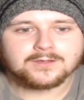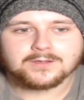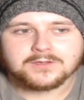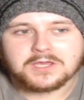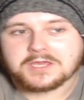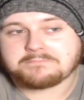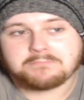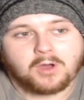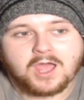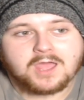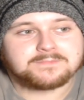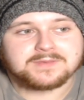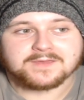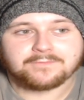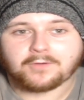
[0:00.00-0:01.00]
He
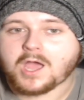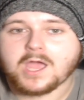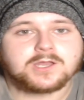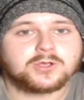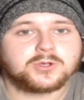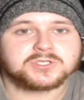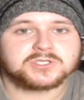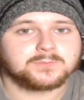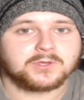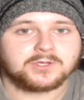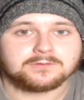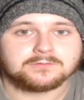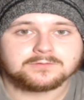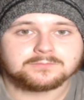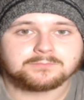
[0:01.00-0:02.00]
might be fighting
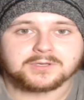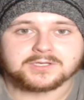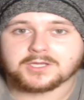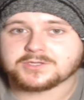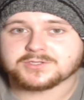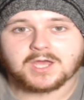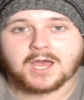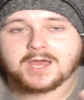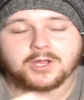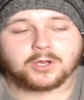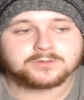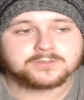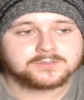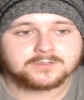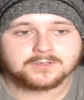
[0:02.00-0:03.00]
Usman, because I
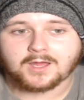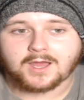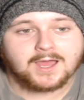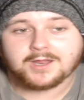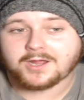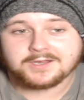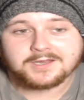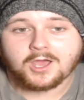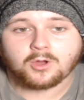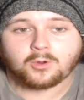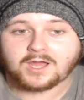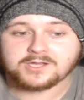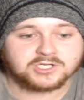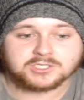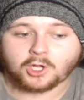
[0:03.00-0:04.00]
don't know.
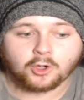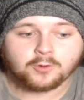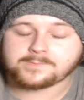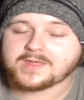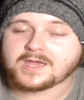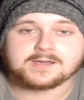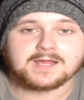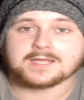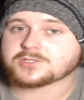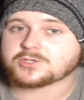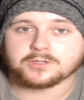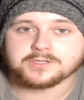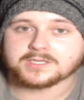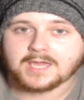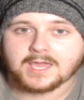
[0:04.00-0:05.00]
I just hope that that's
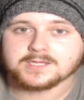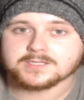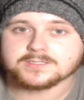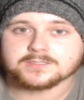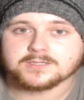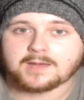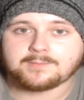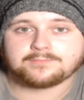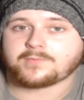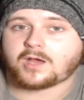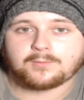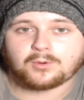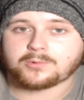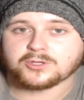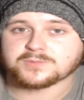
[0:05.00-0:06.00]
not the case. I'm
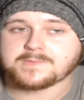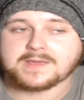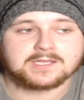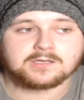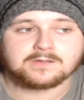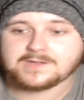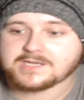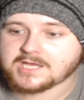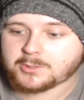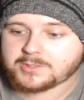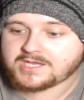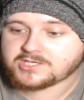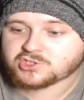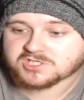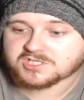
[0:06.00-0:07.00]
almost making a video
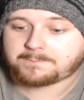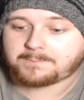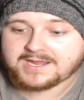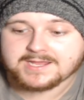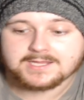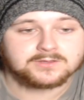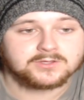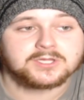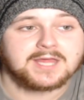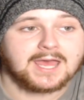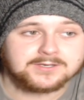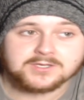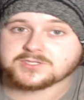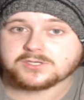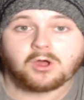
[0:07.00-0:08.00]
here just to plead that
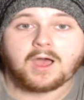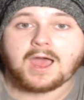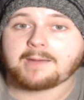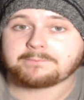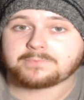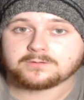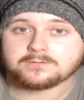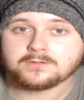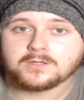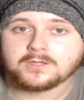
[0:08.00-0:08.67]
that does not happen,